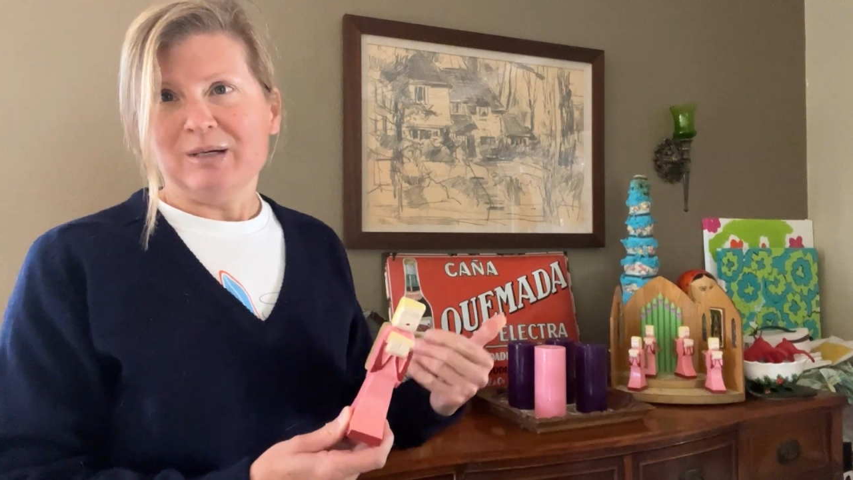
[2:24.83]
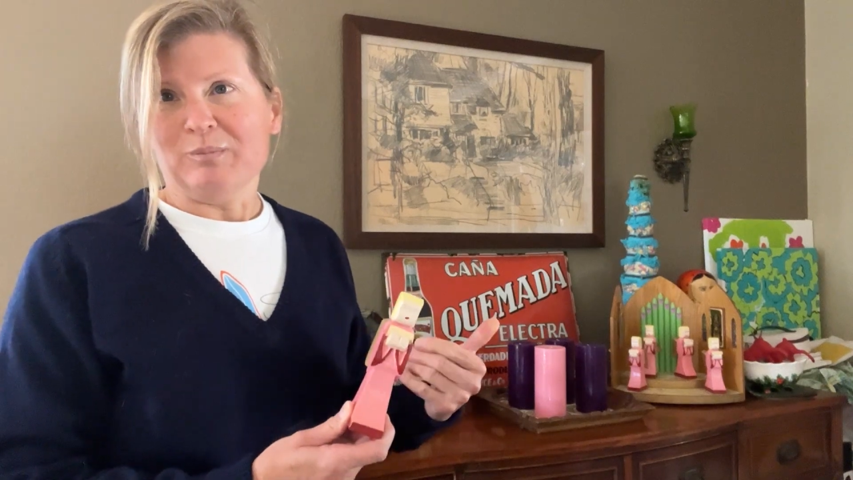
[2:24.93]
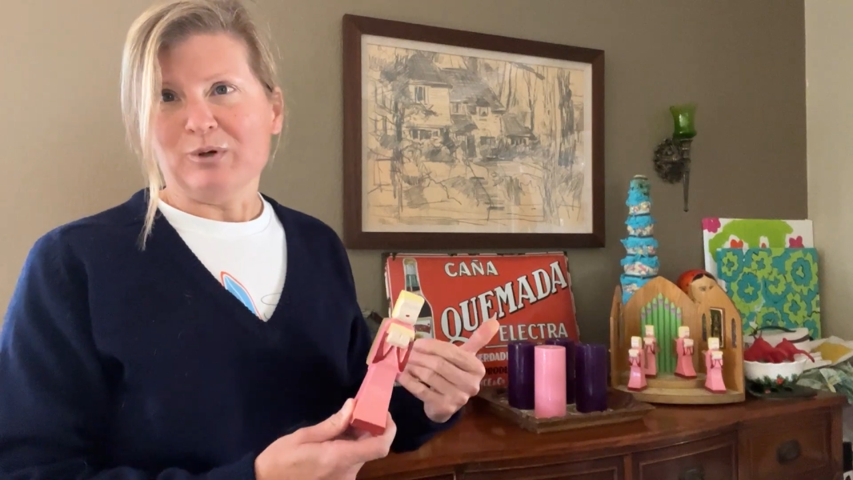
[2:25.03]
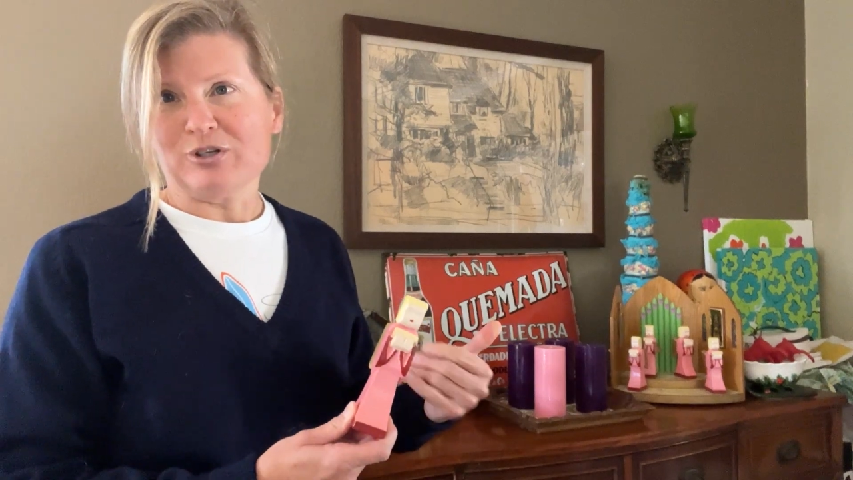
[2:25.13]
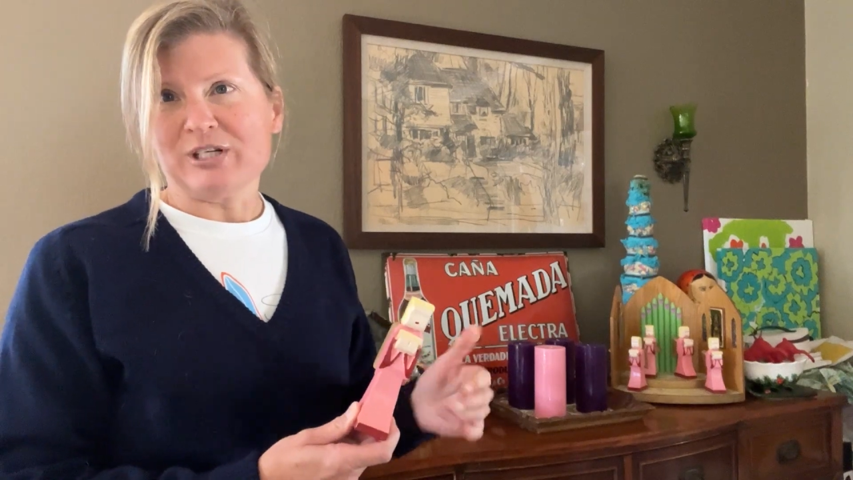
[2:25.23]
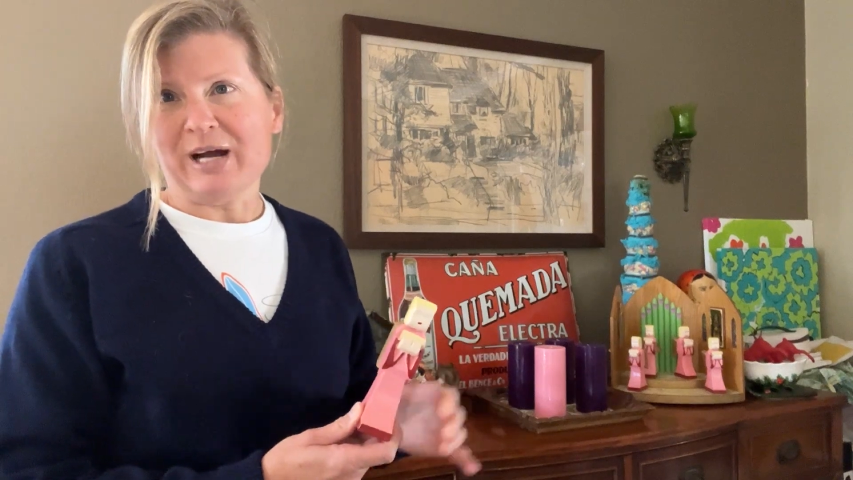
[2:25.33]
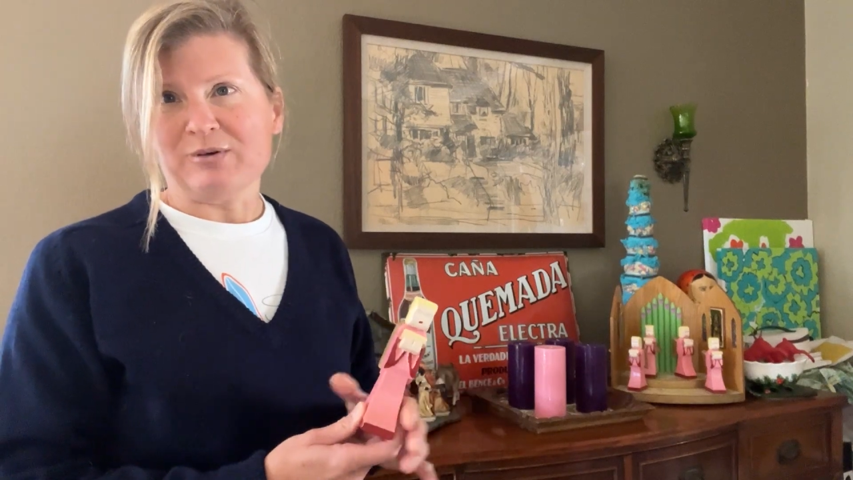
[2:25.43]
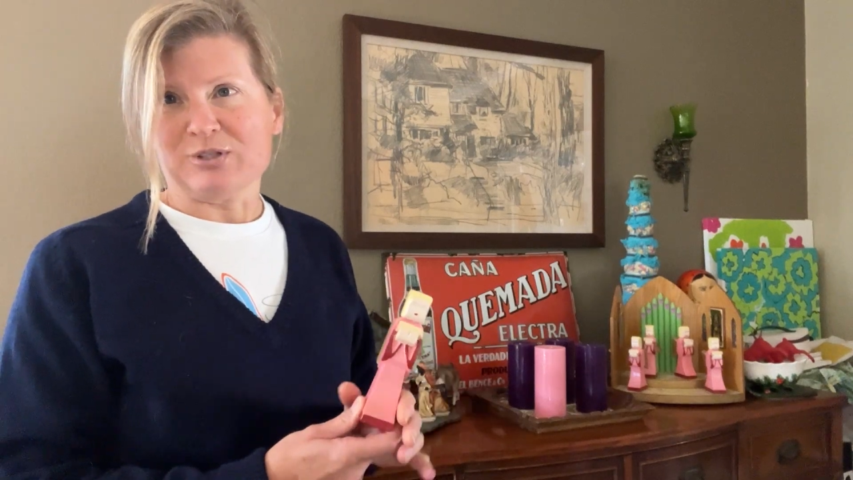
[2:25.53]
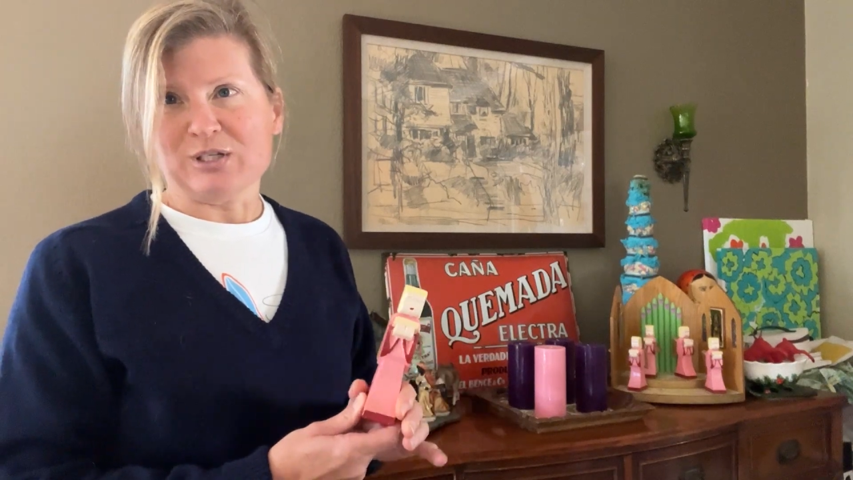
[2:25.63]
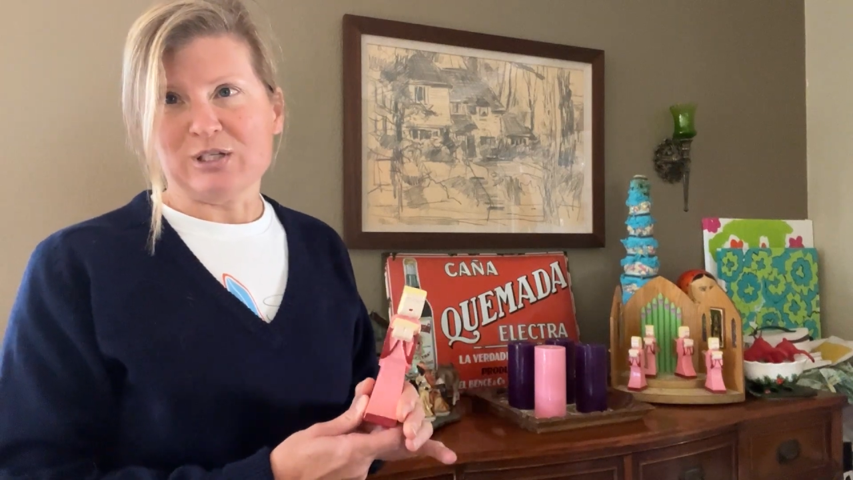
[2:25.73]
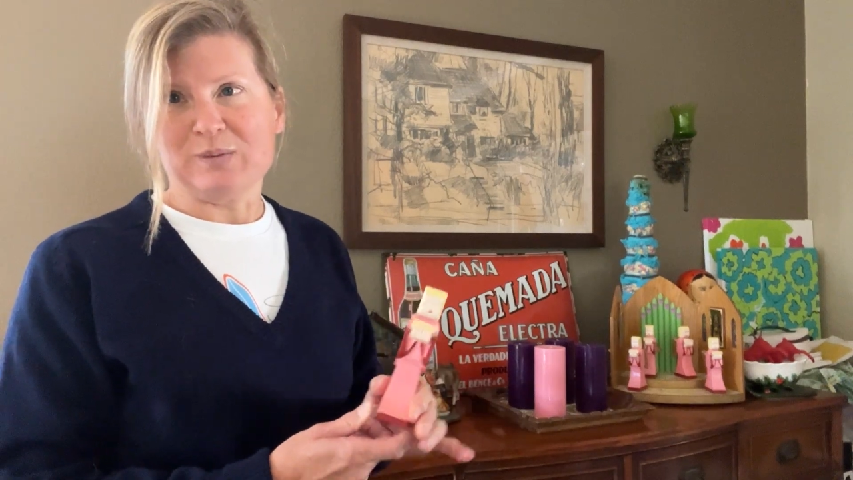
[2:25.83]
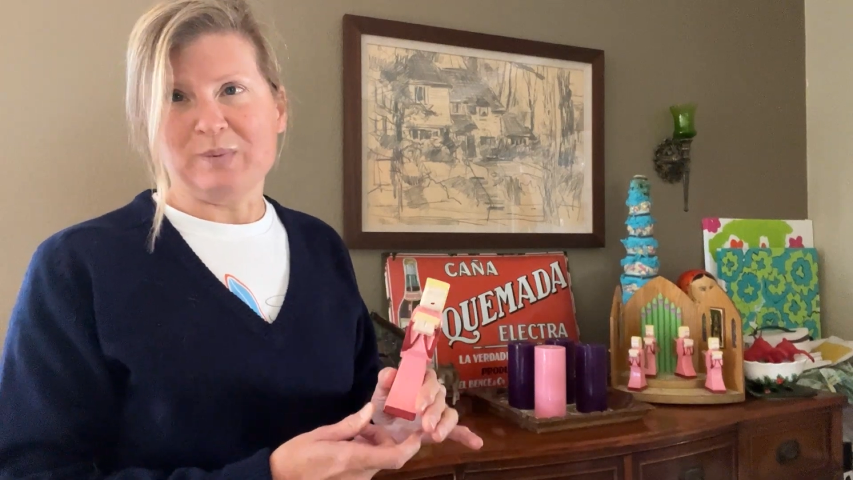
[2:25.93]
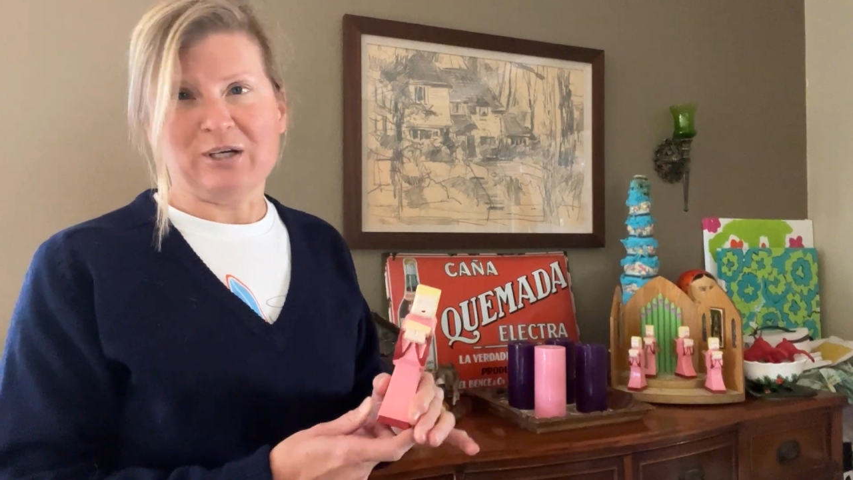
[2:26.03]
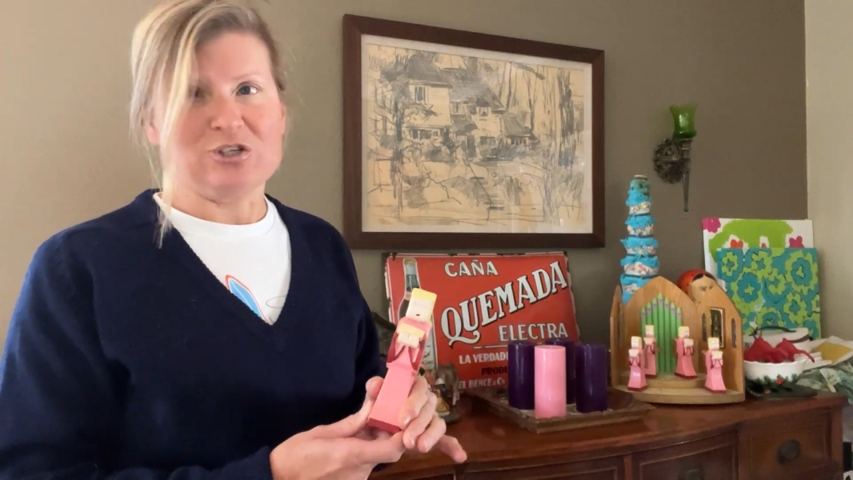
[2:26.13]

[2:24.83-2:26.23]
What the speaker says: merged houses because